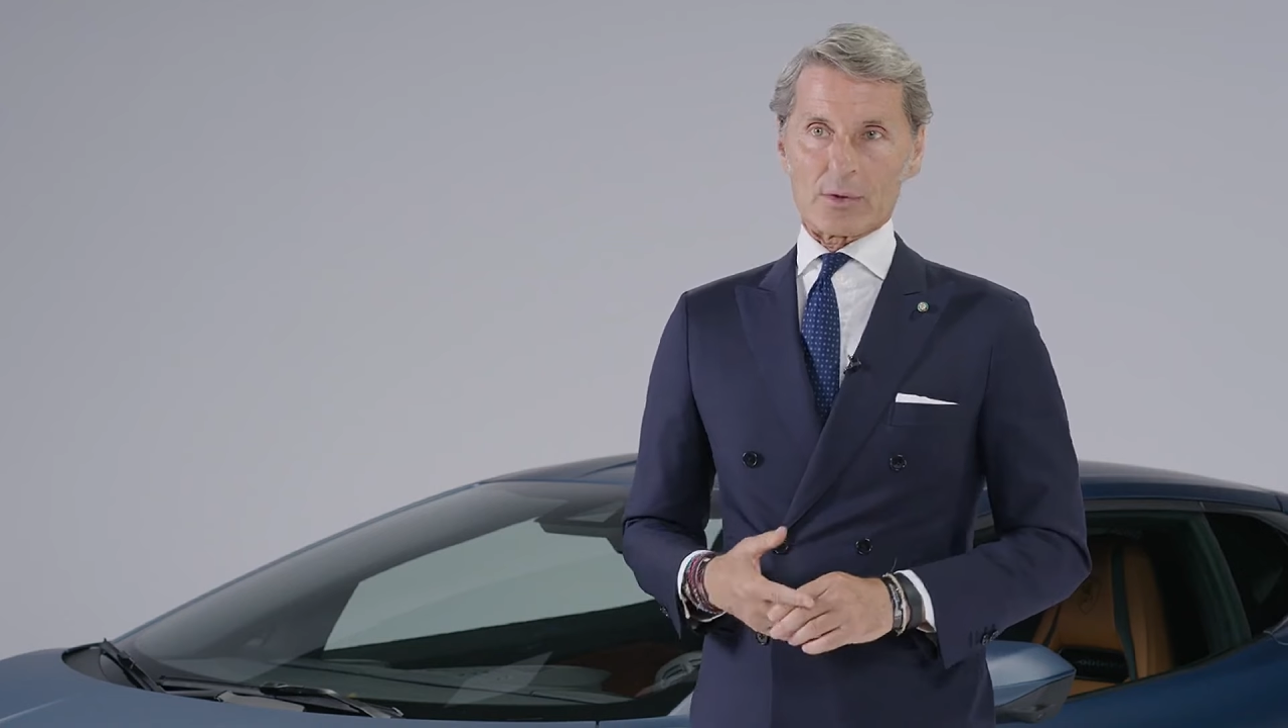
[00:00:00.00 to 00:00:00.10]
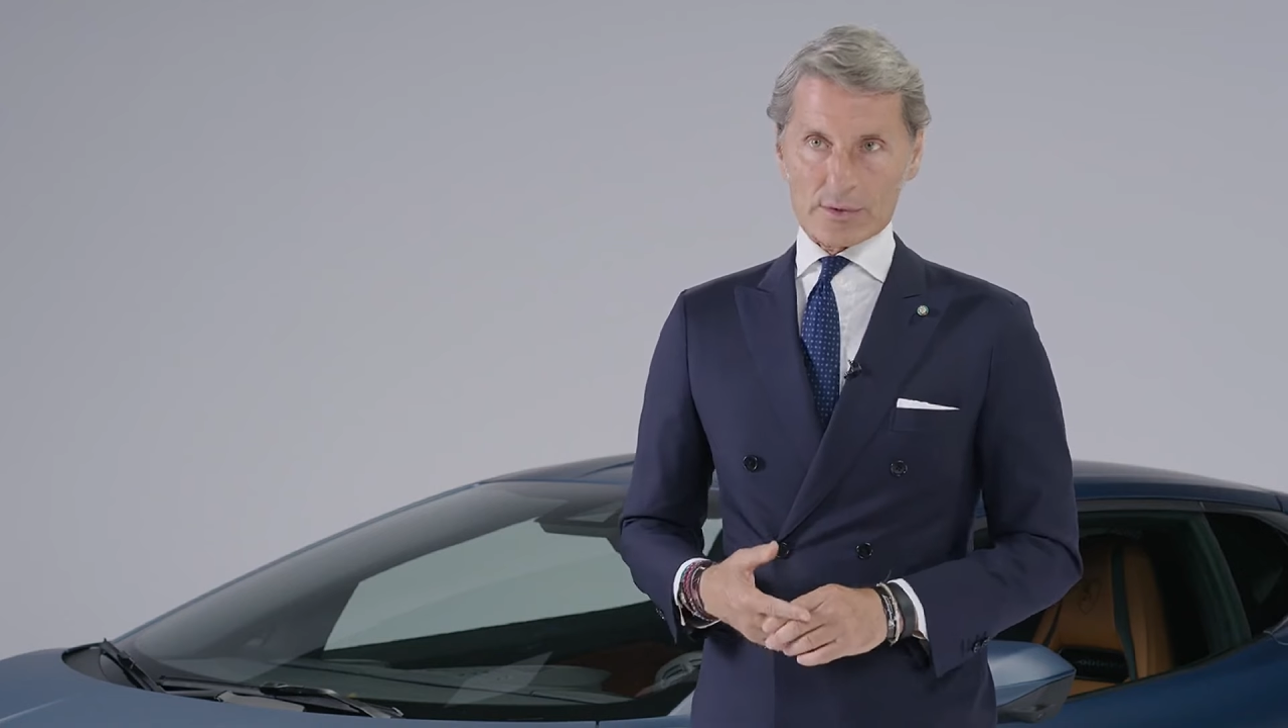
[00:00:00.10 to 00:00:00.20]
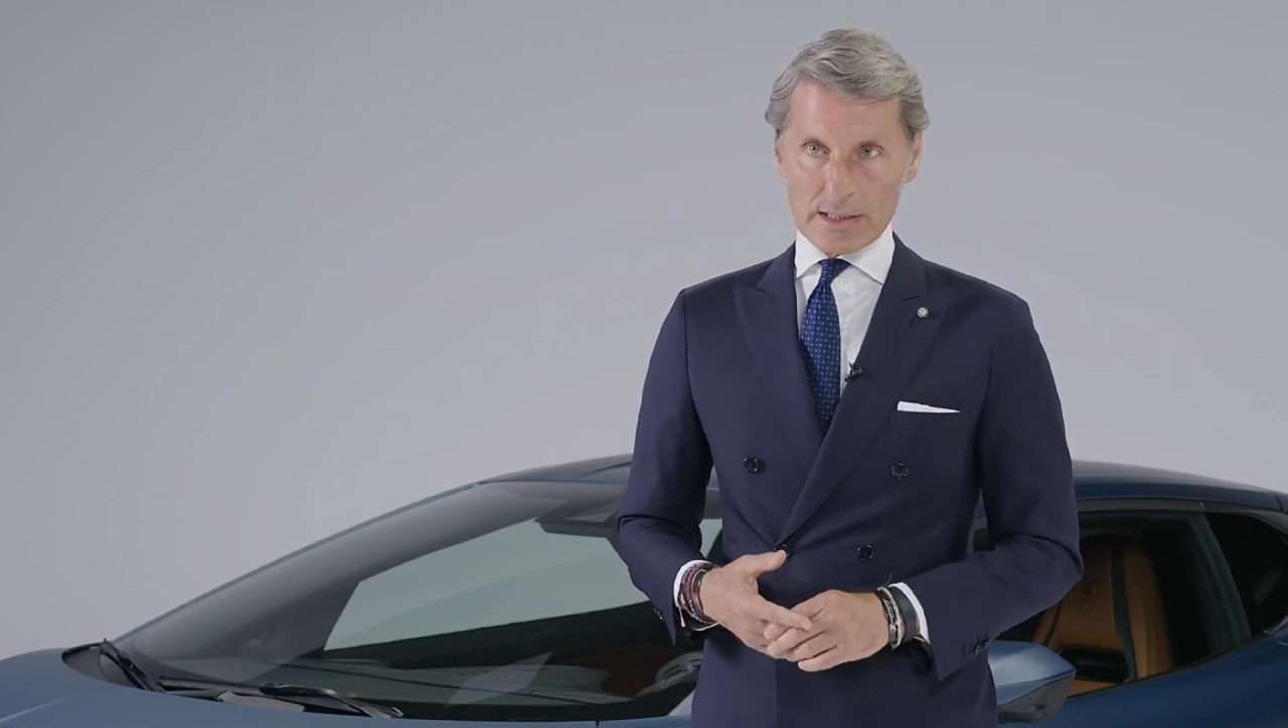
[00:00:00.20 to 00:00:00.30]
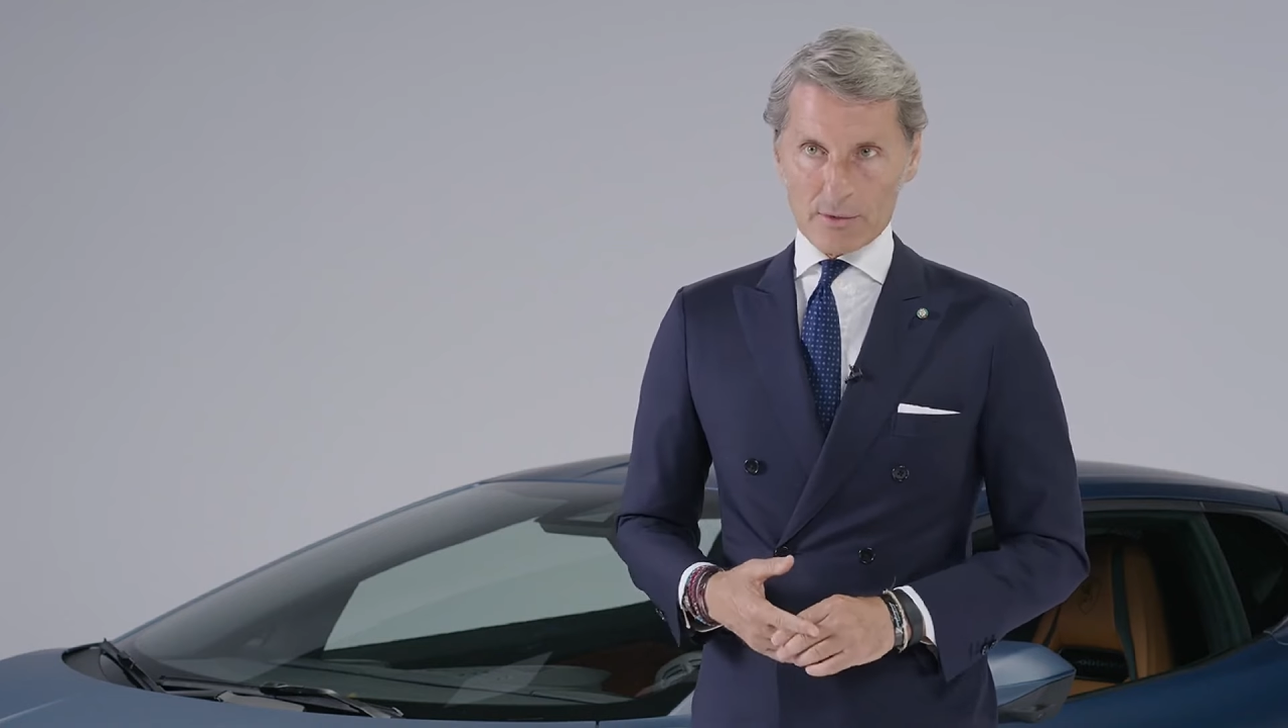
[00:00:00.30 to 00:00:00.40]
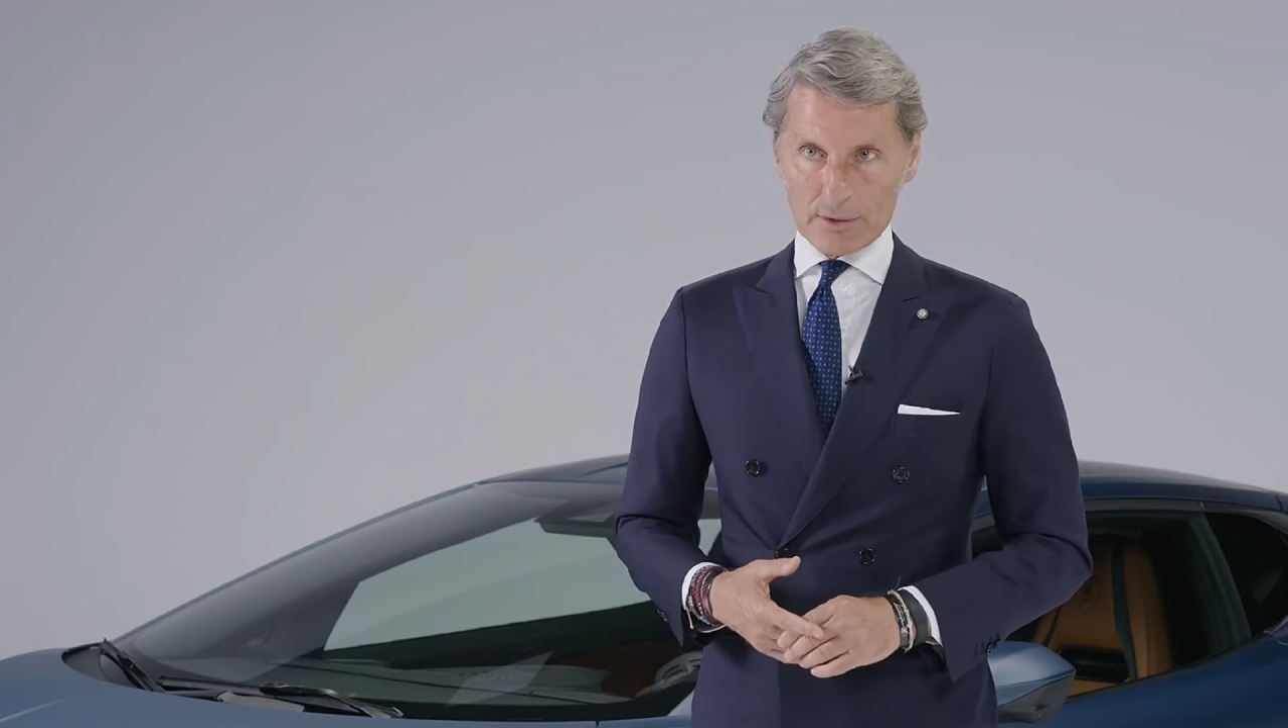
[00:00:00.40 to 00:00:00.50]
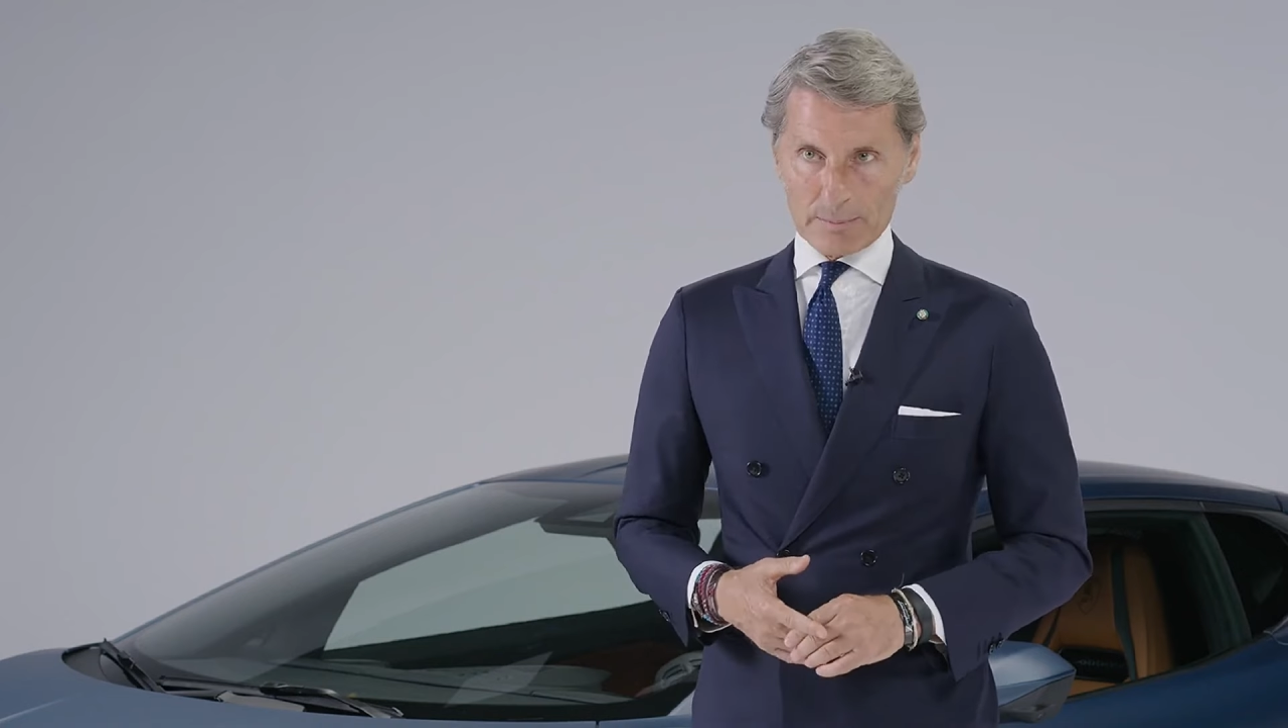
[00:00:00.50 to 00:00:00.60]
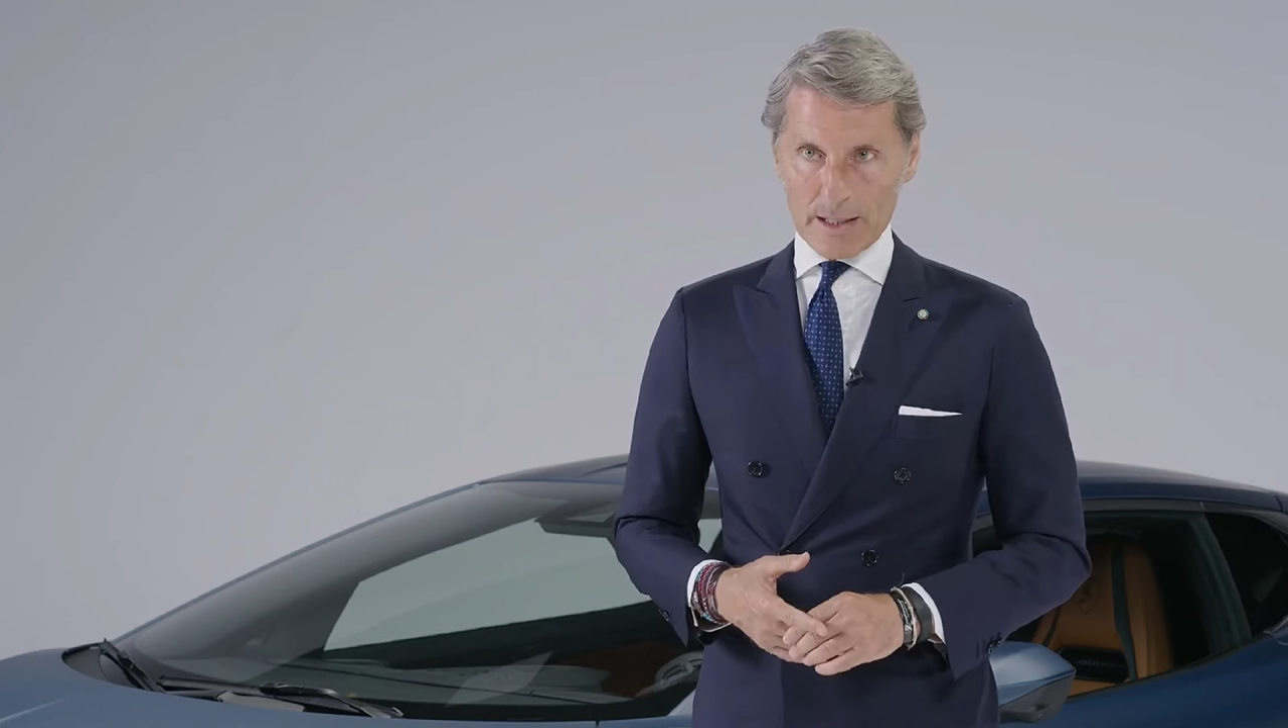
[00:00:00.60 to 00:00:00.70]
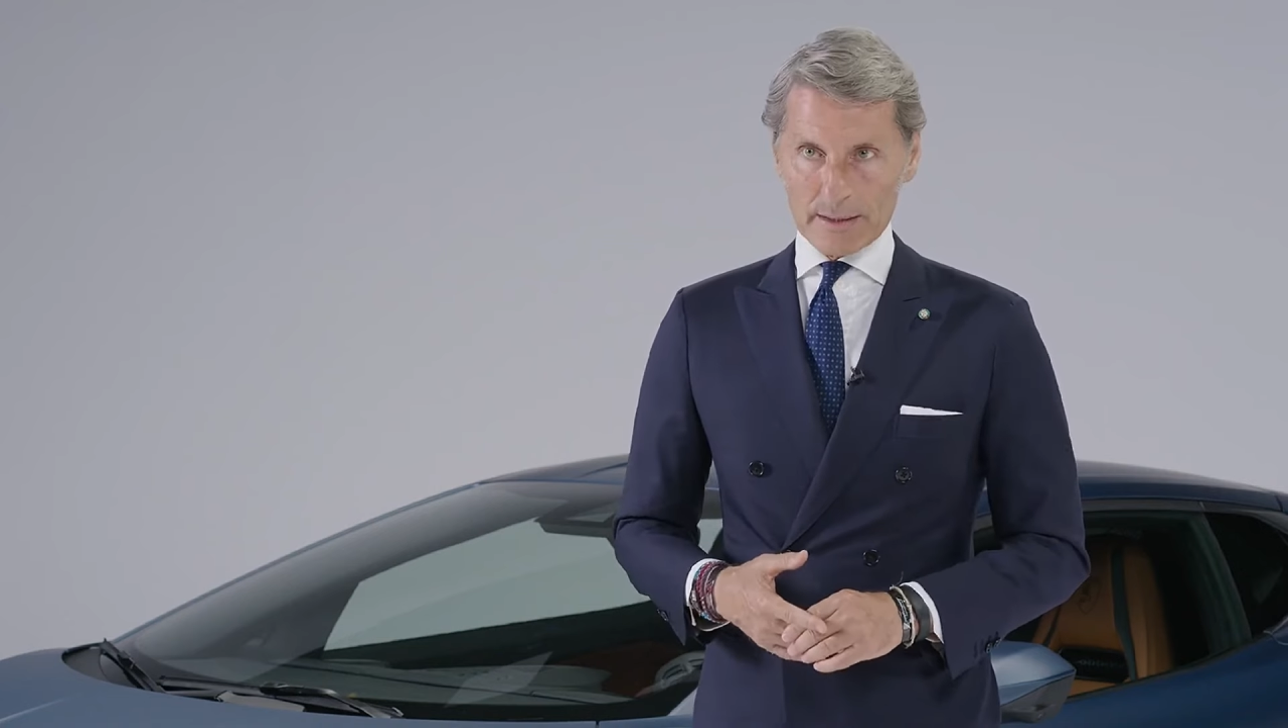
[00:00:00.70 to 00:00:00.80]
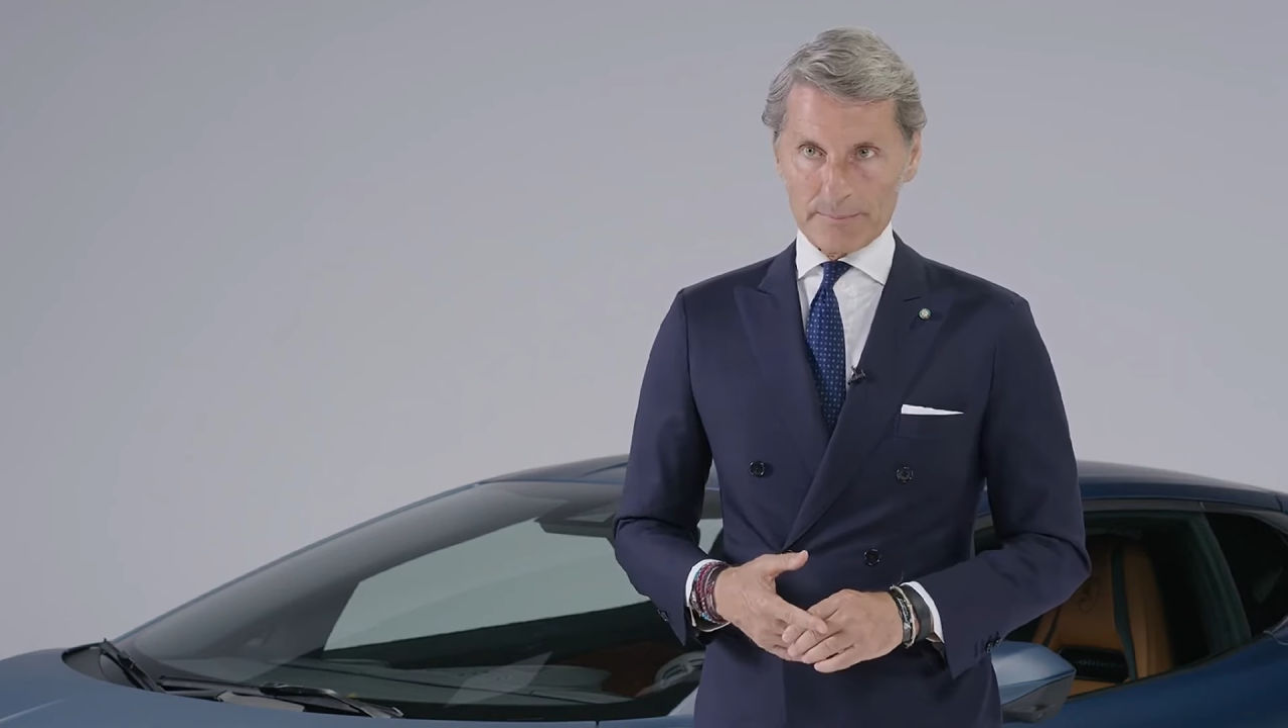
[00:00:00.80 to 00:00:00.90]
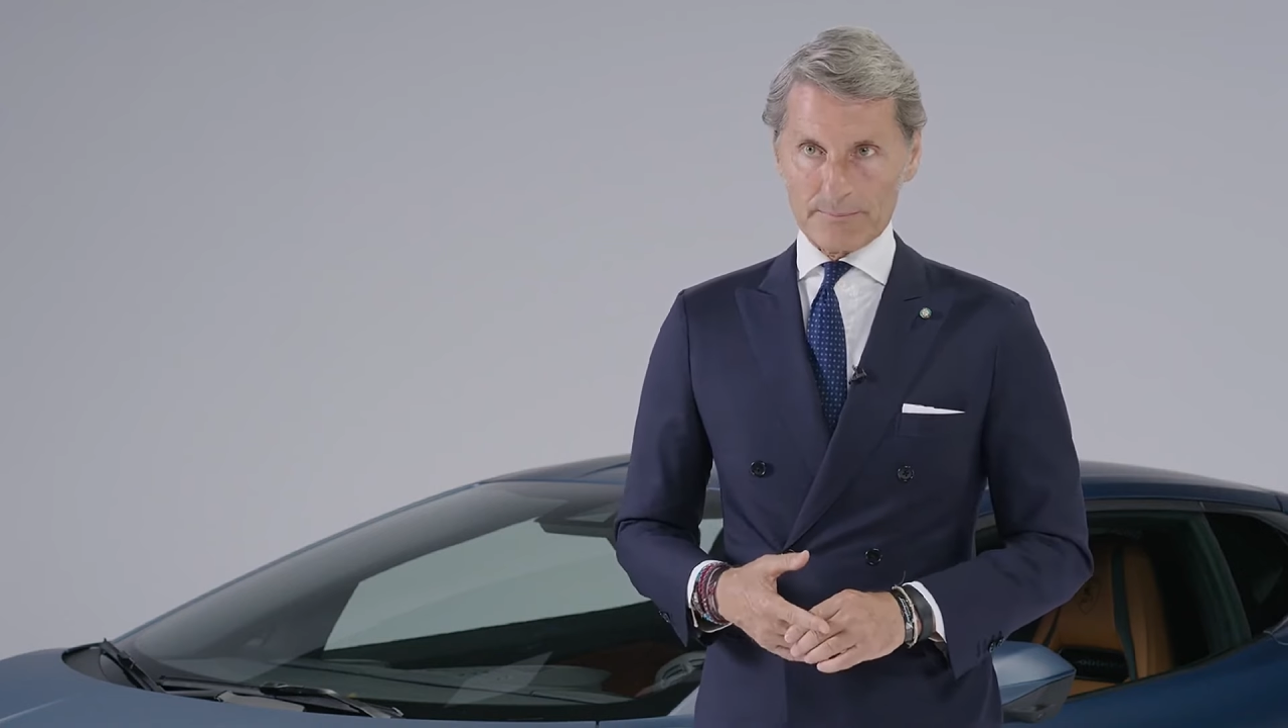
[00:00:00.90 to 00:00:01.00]
Cortauri
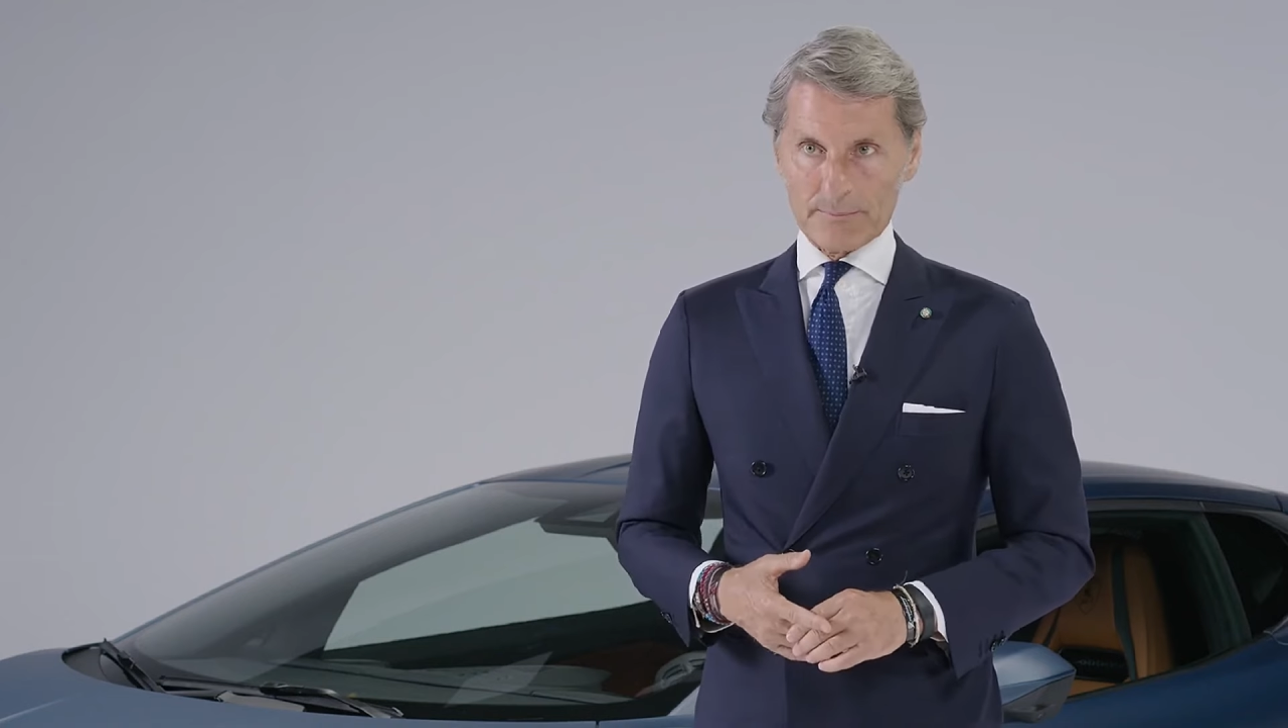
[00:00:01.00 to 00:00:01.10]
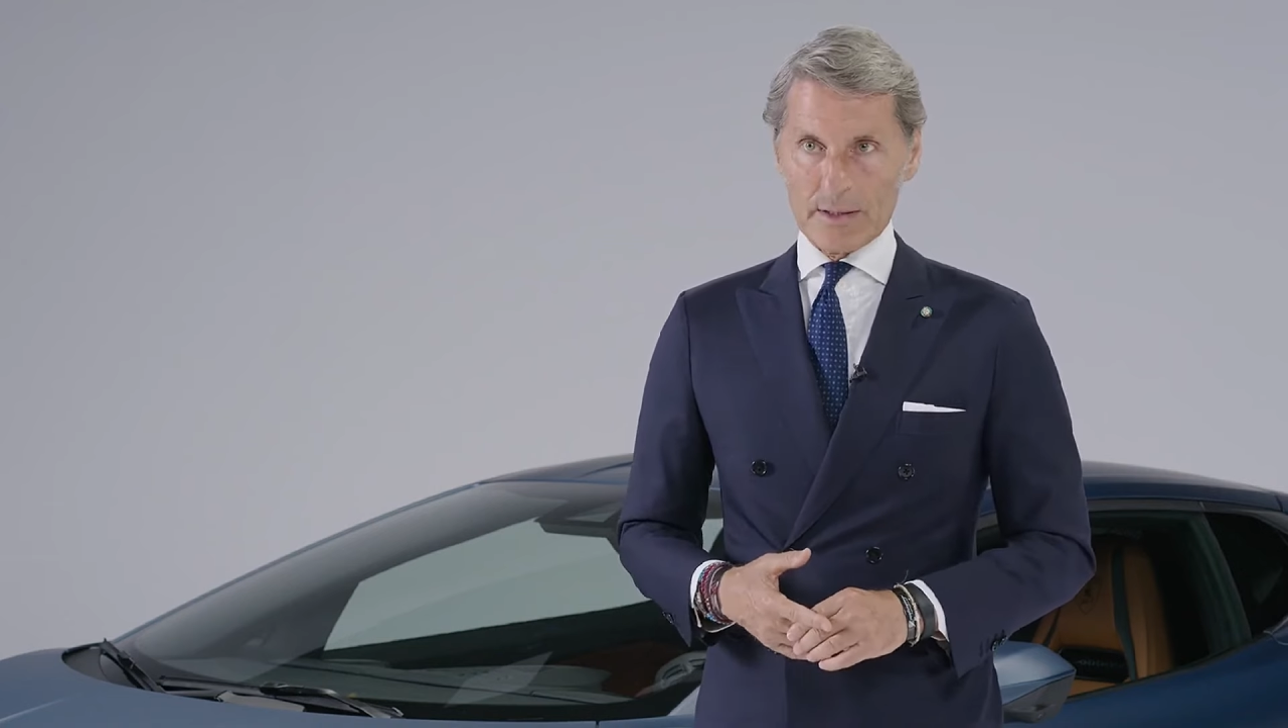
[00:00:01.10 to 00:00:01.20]
plan.